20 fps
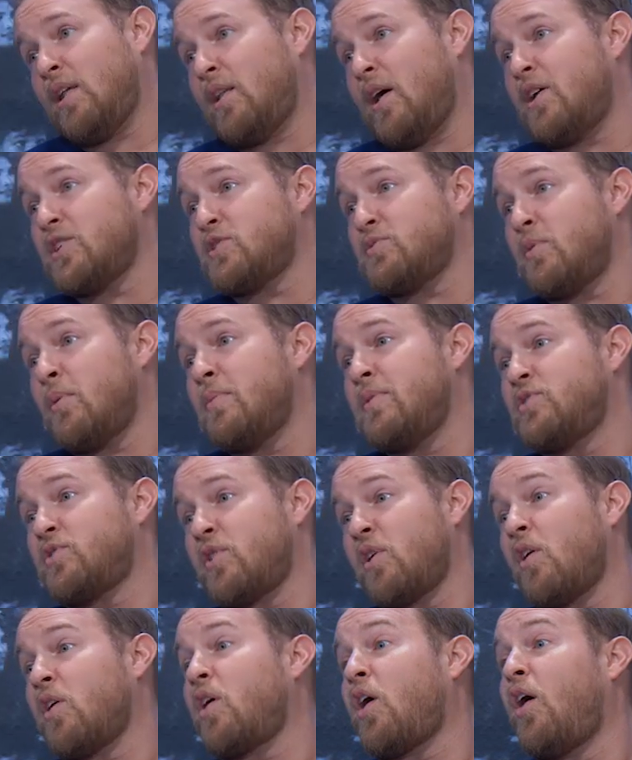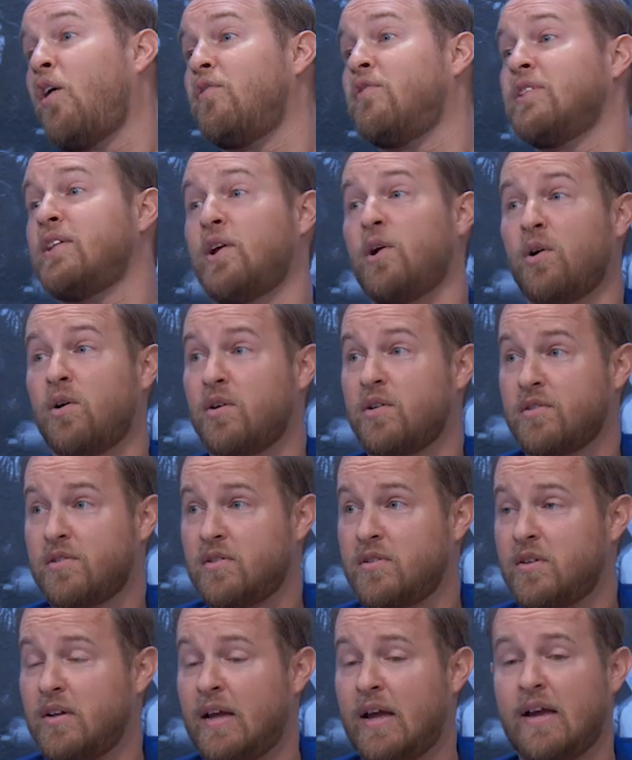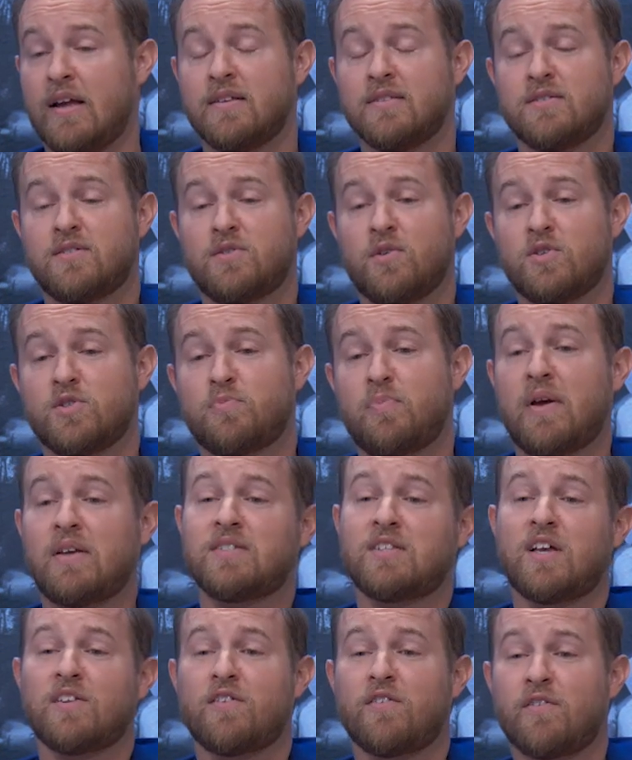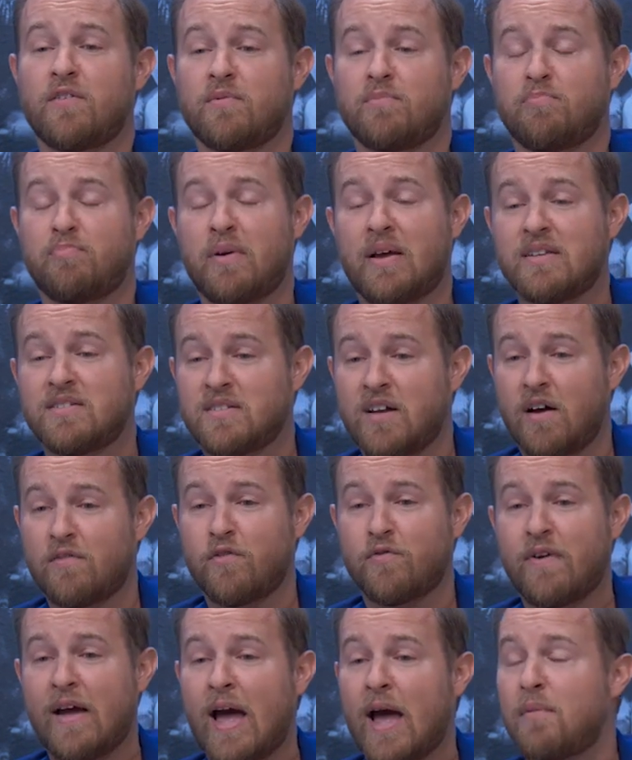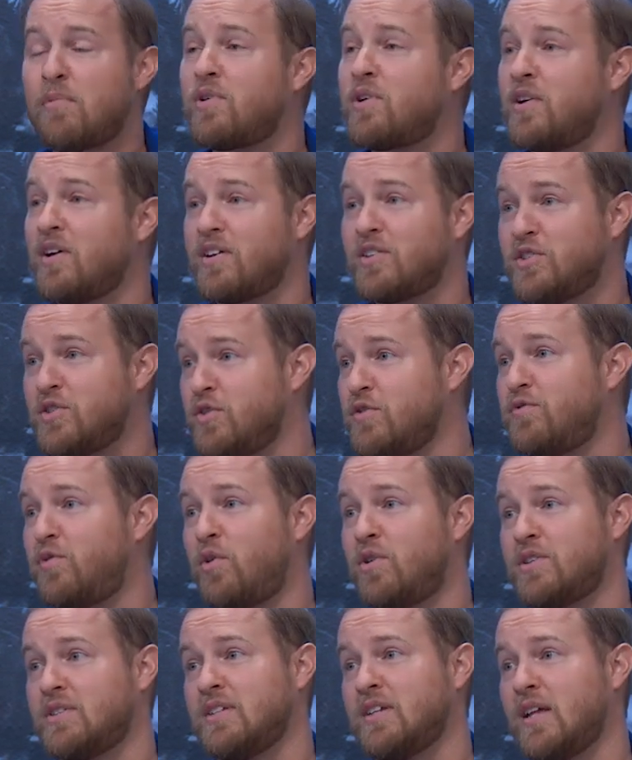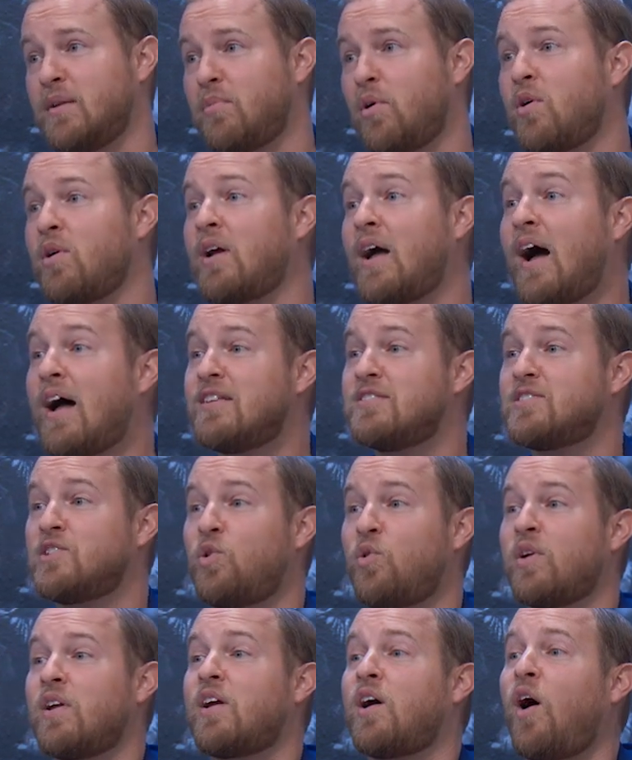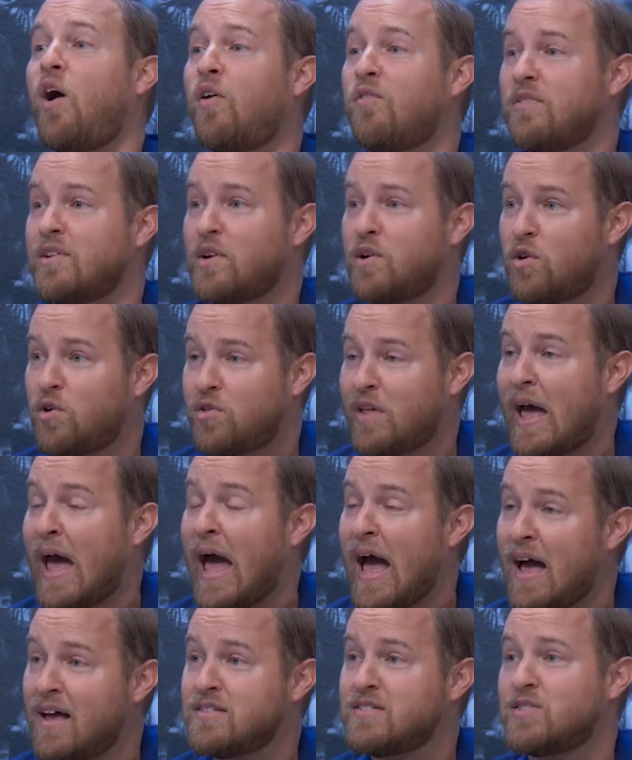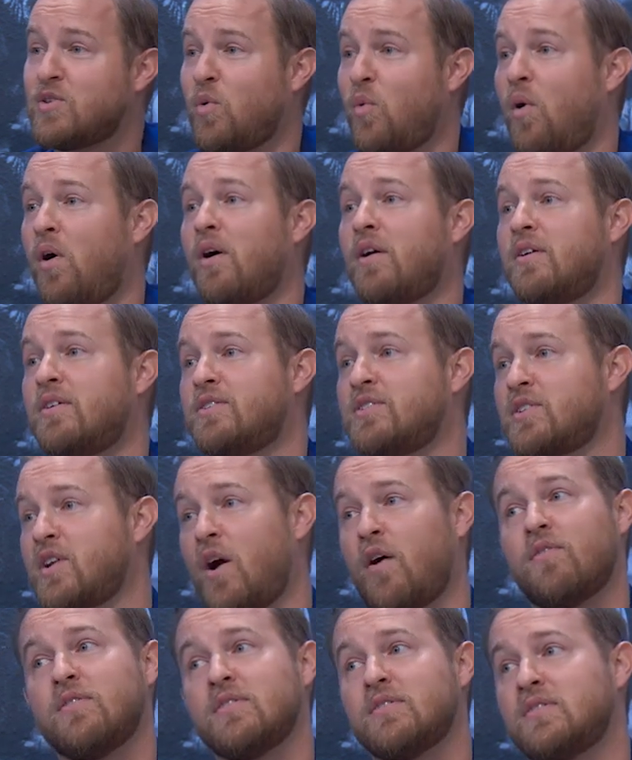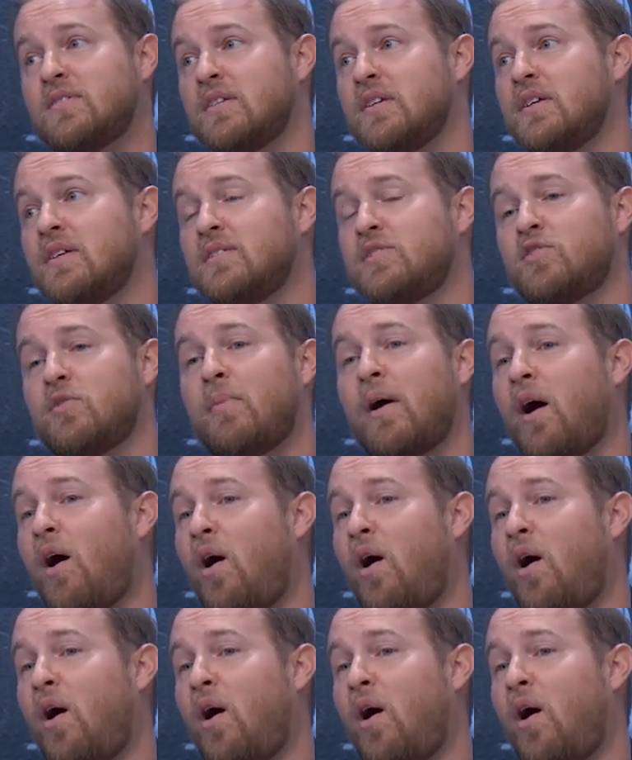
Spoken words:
launched my mission called Cover the Earth. And so it's based off of Habakkuk 2:14, about God's glory covering the earth as the waters cover the sea. So my